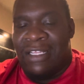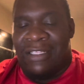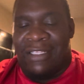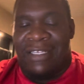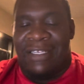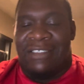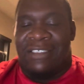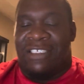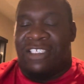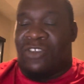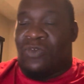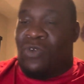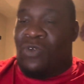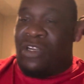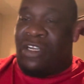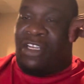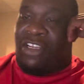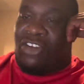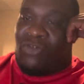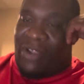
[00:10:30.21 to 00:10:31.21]
This is one
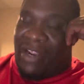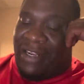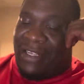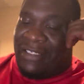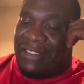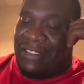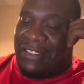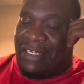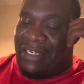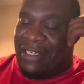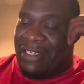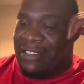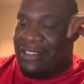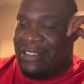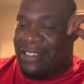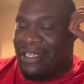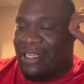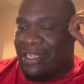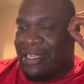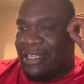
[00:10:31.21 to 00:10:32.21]
of the greatest things
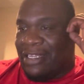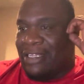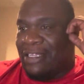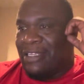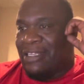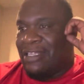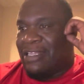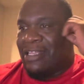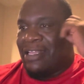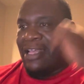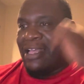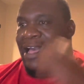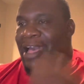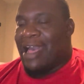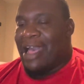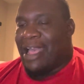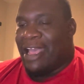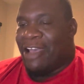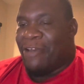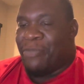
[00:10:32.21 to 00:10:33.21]
that
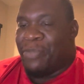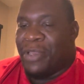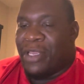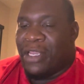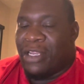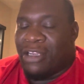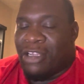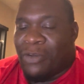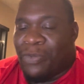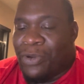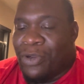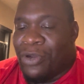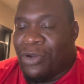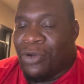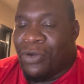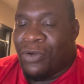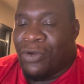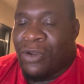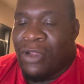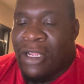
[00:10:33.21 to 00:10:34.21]
I have picked up
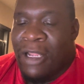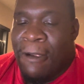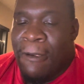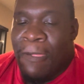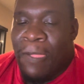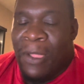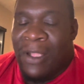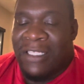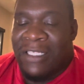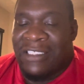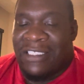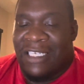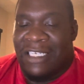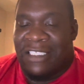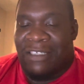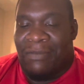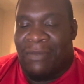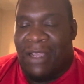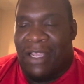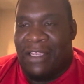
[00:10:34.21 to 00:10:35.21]
on
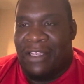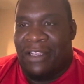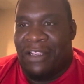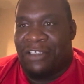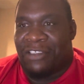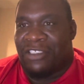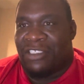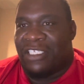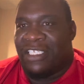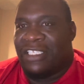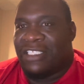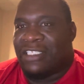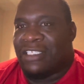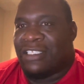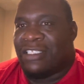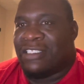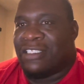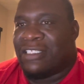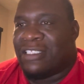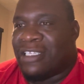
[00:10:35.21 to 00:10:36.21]
just in my years of
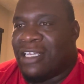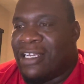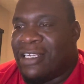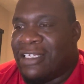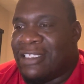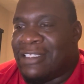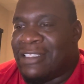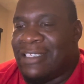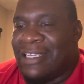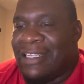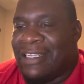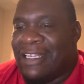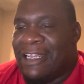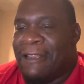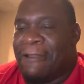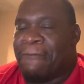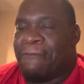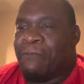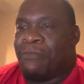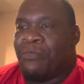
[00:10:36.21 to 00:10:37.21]
teaching, to understand
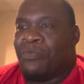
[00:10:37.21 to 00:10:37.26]
that